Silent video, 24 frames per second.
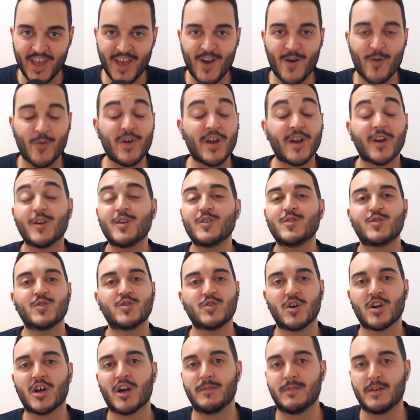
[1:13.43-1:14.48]
We are going to
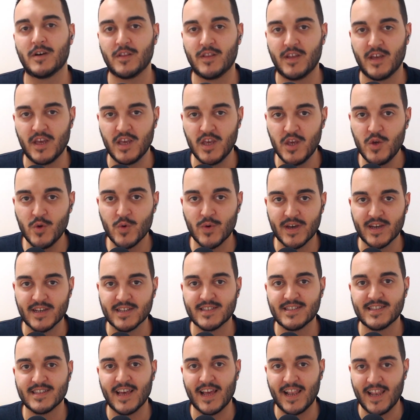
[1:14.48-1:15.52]
talk about the
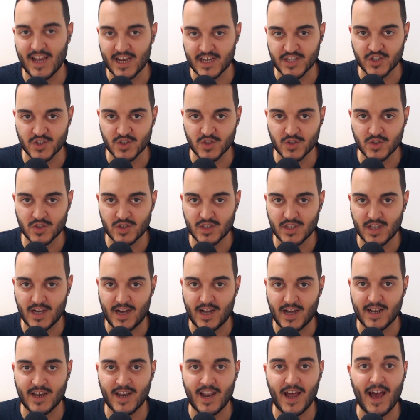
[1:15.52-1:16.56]
US elections
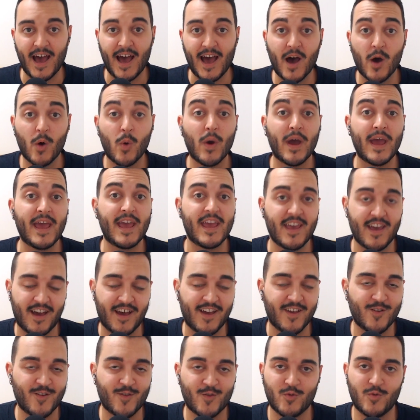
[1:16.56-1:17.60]
and how
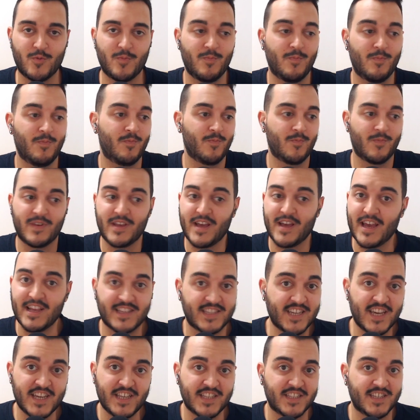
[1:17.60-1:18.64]
AI could
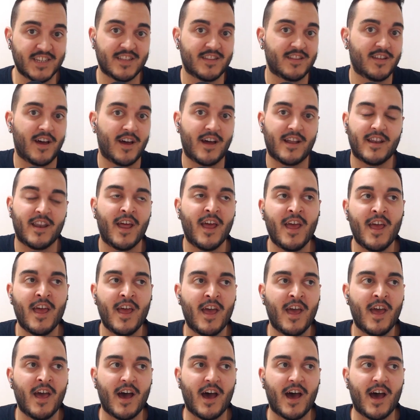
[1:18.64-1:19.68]
change it. And
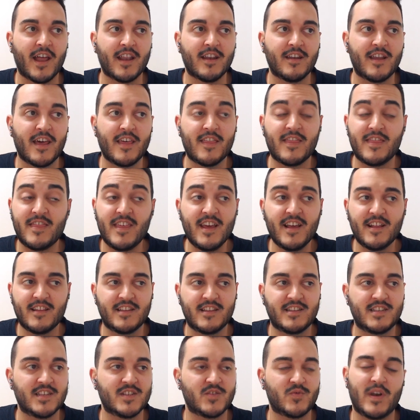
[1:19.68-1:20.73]
I think
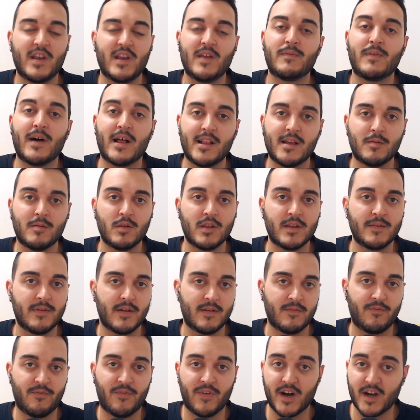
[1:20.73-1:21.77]
this is really valuable
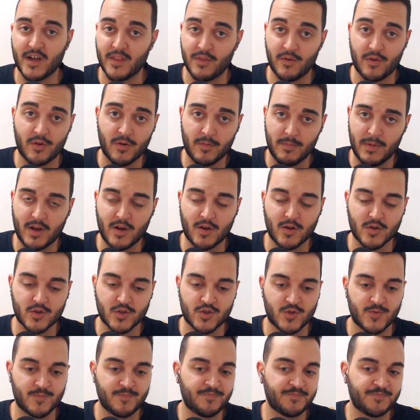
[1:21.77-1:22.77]
even further because